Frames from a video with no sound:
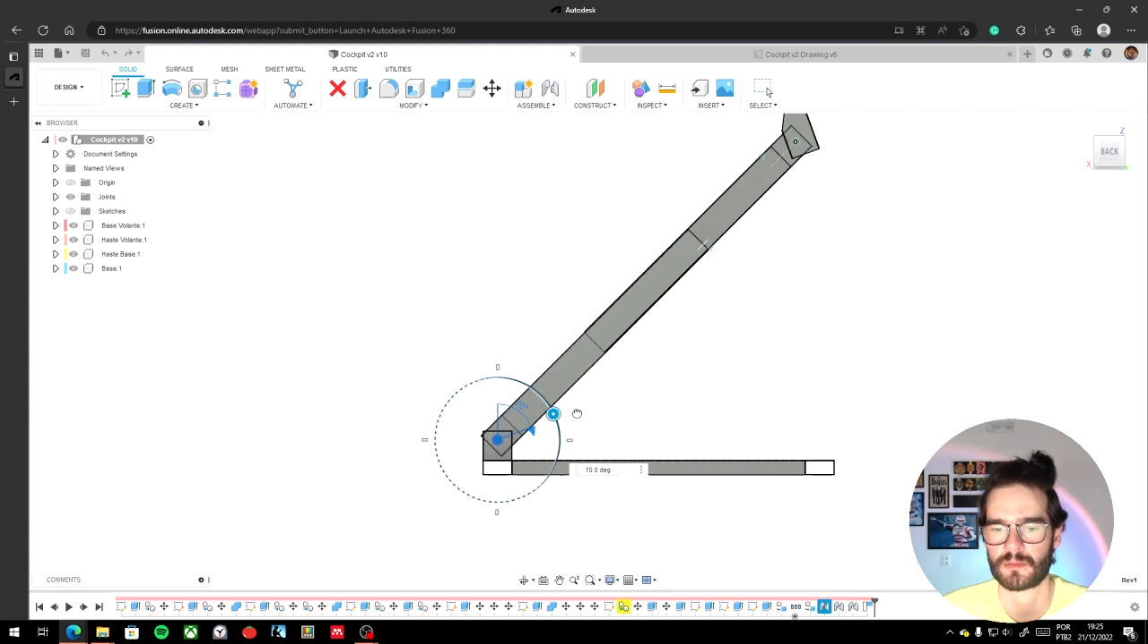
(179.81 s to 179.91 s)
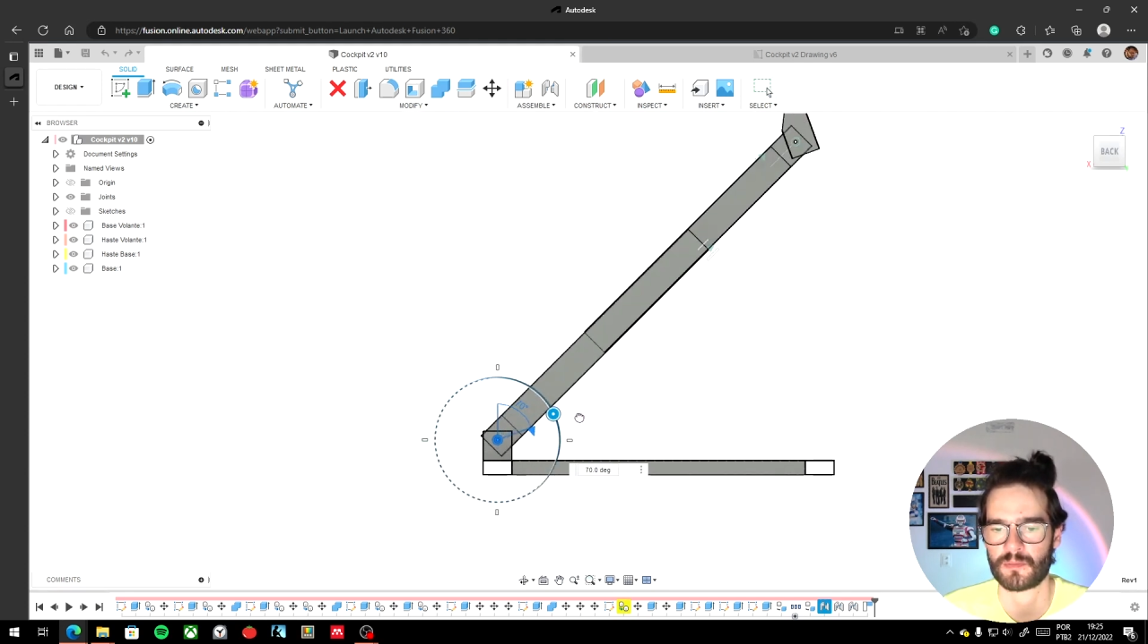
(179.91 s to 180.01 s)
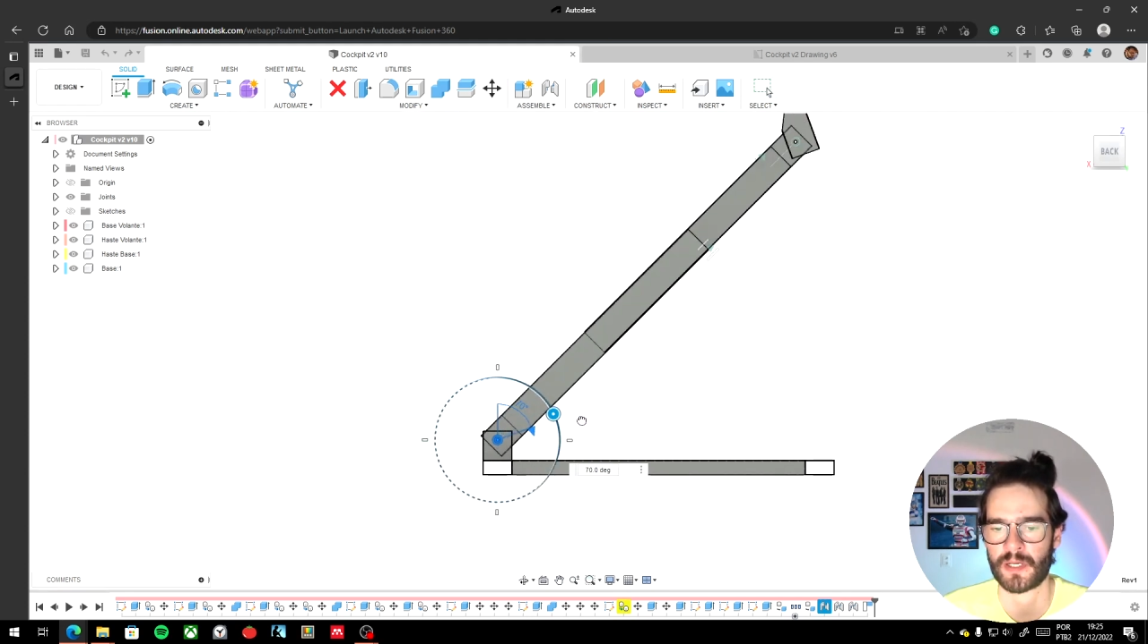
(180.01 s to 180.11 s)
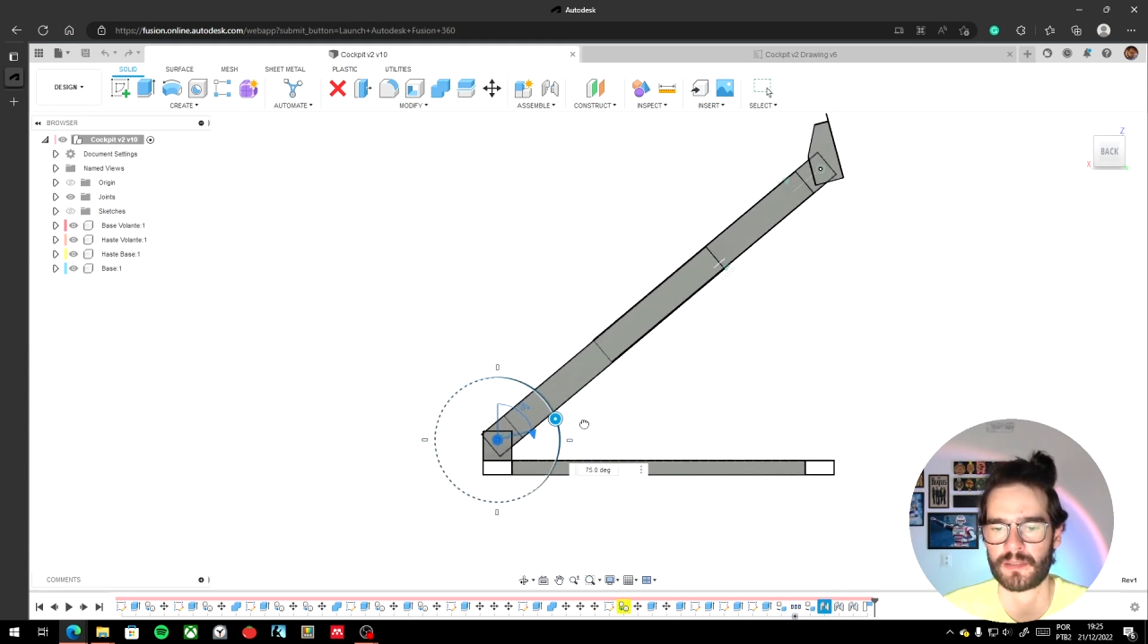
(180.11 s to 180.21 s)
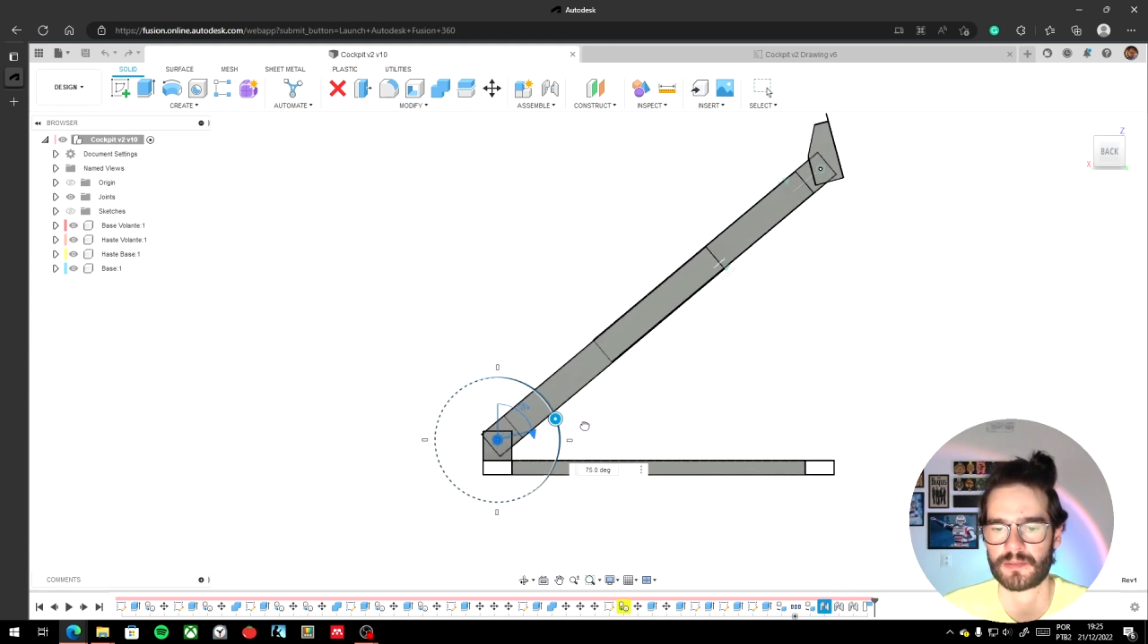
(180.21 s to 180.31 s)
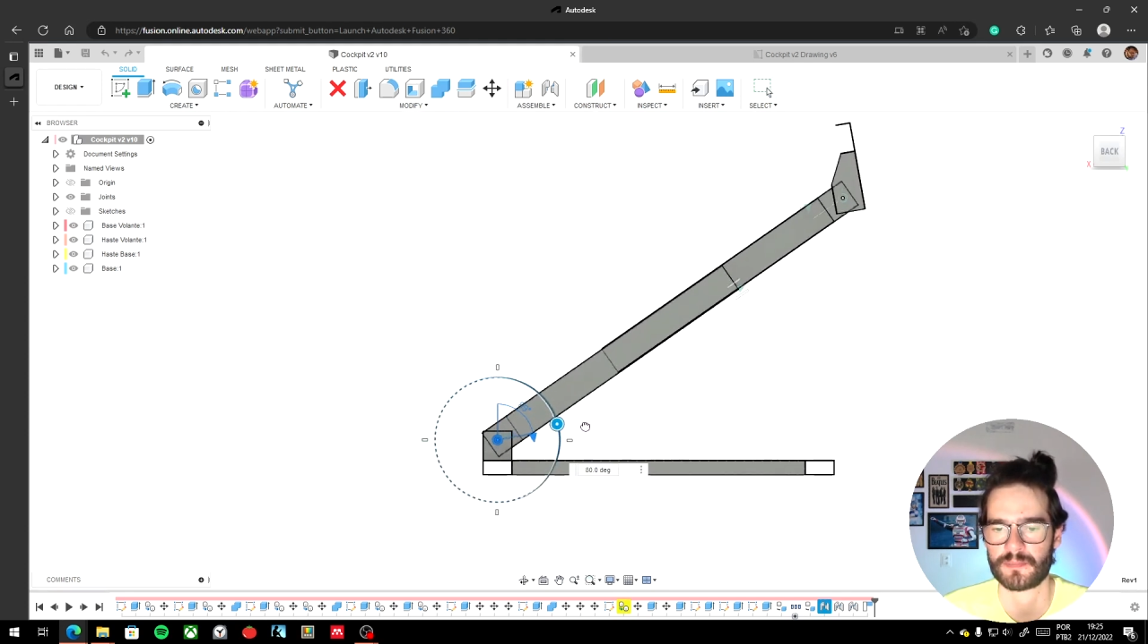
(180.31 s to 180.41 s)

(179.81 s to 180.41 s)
right?